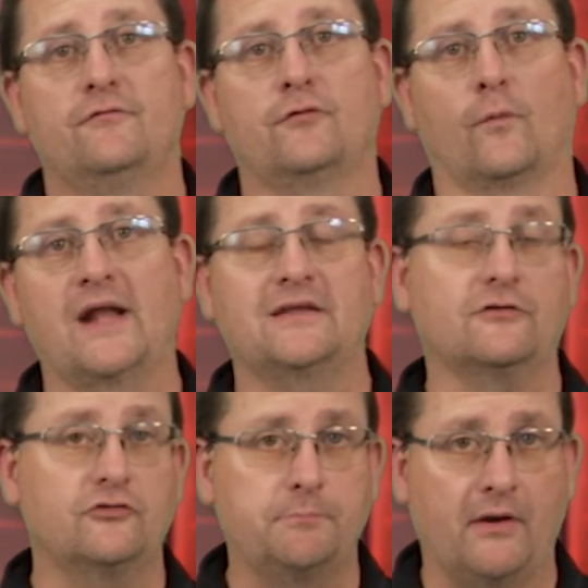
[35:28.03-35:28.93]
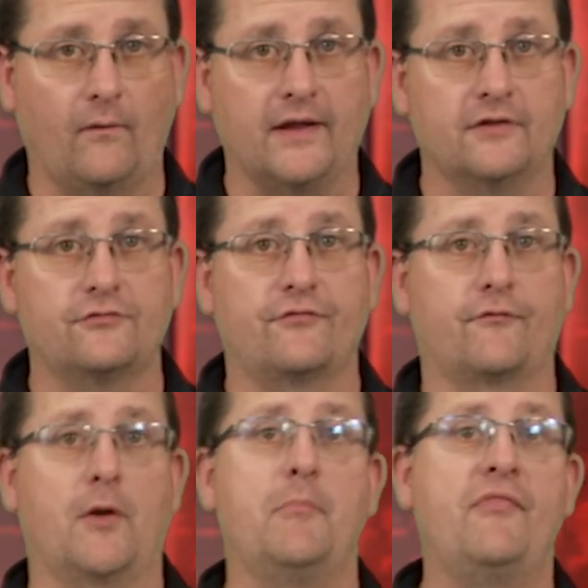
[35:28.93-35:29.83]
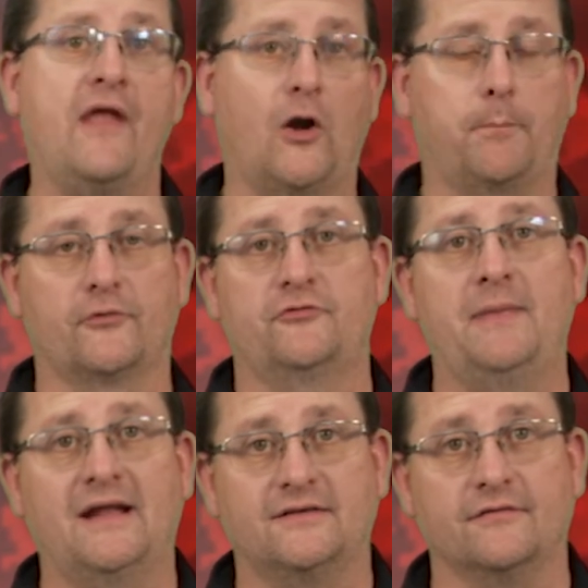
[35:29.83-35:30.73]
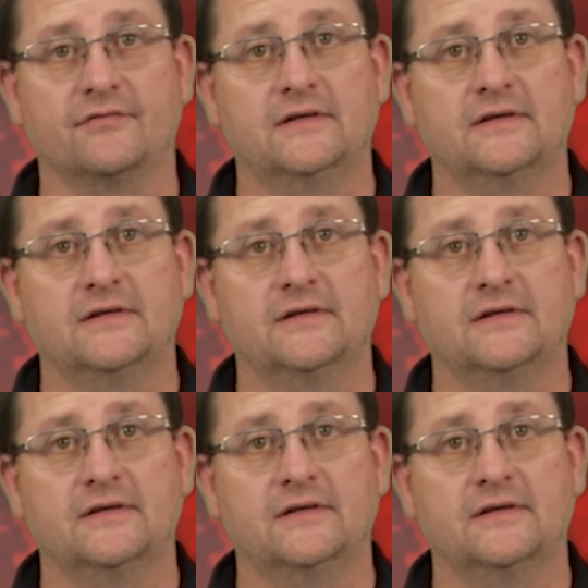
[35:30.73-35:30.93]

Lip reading: direct experience from their perspective.